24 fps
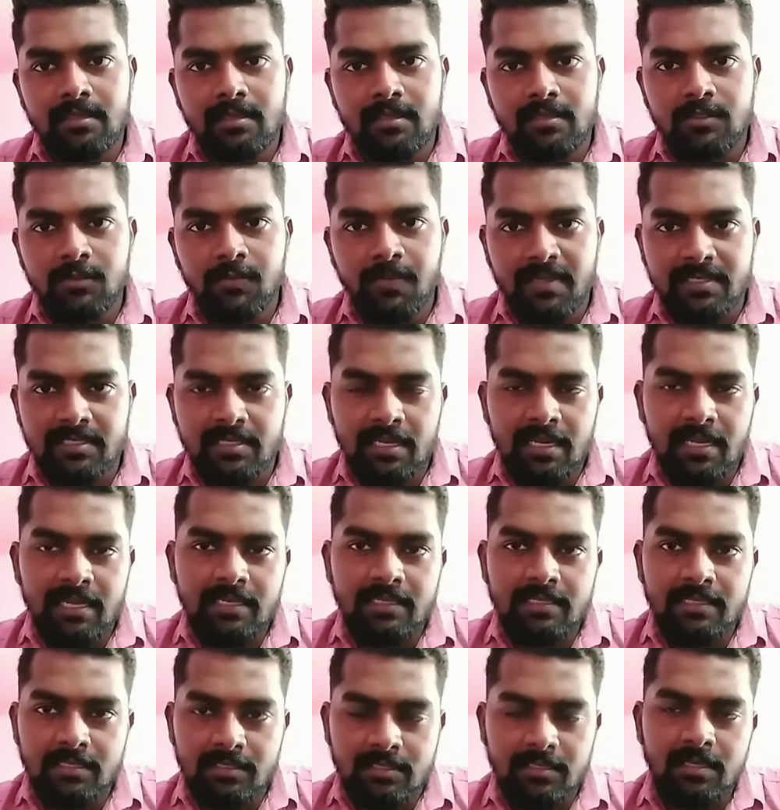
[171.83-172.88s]

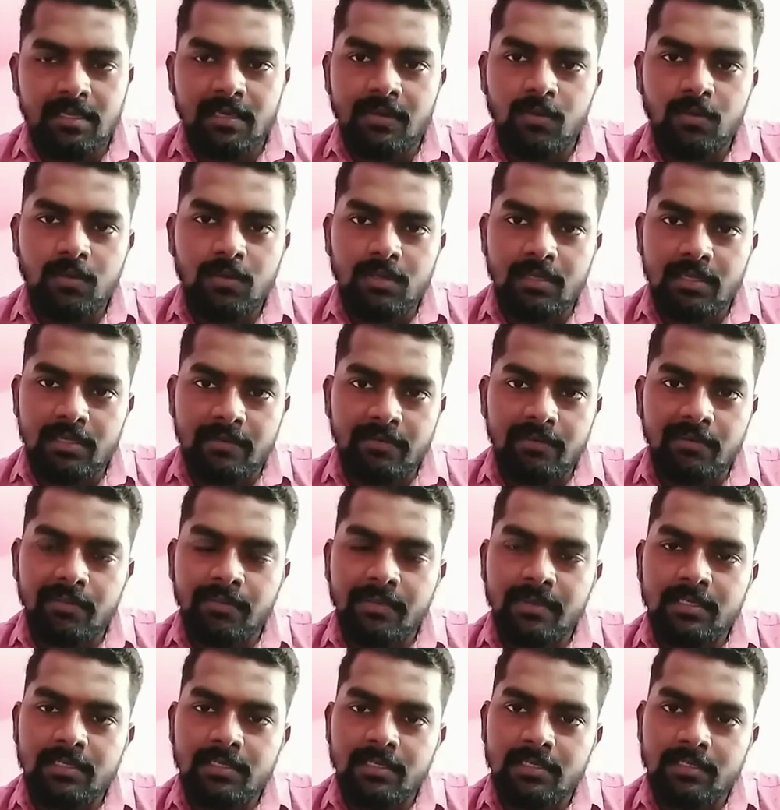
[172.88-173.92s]
specialized, it will
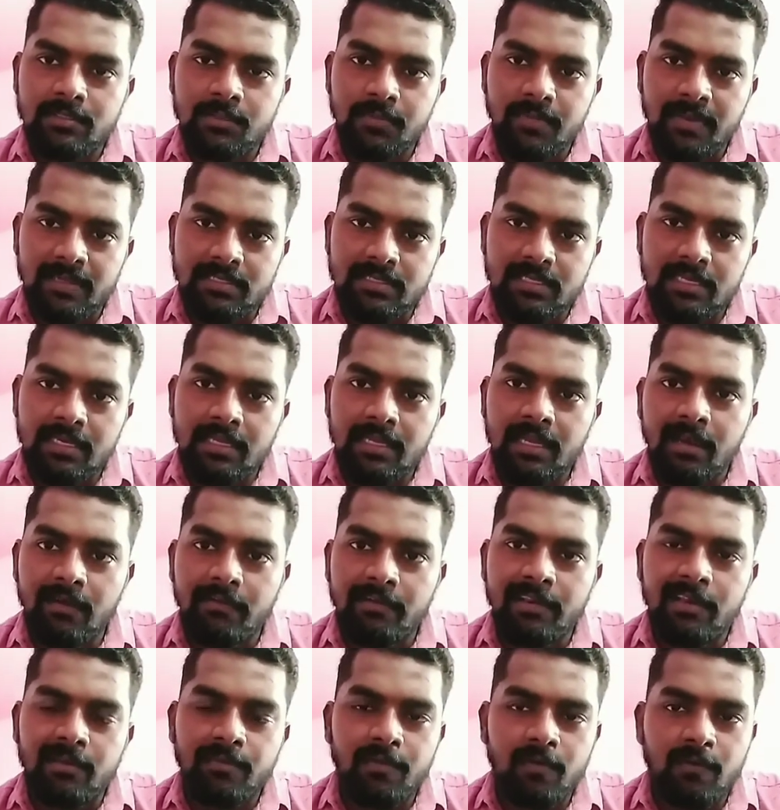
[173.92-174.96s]
be specially
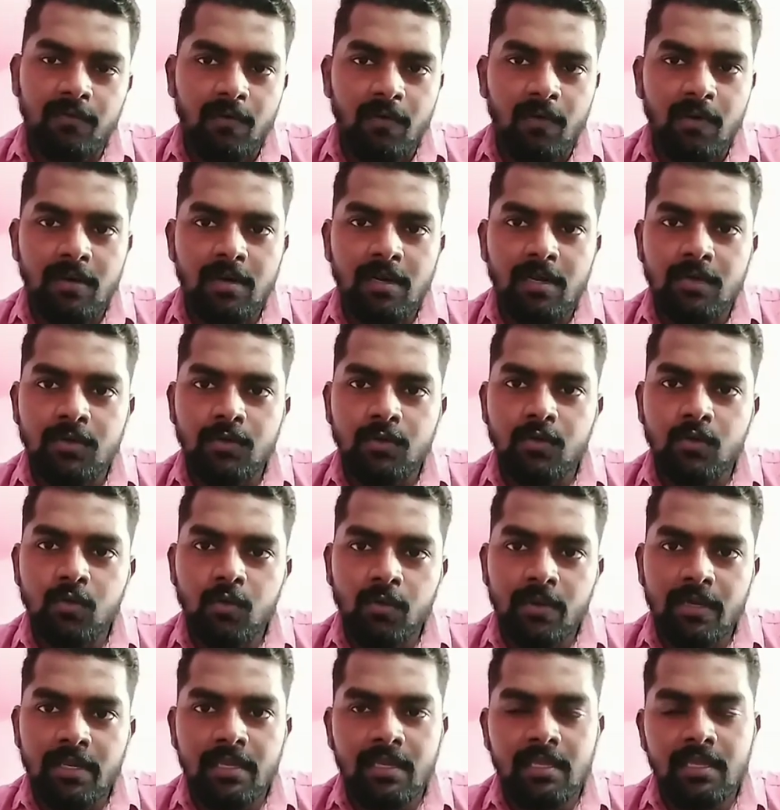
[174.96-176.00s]
available for
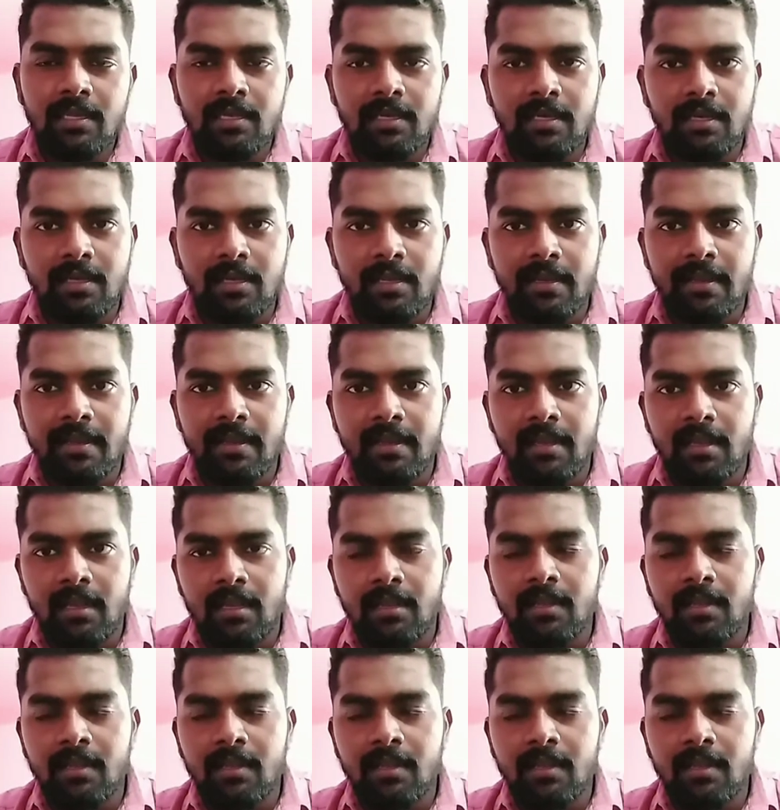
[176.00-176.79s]
2D and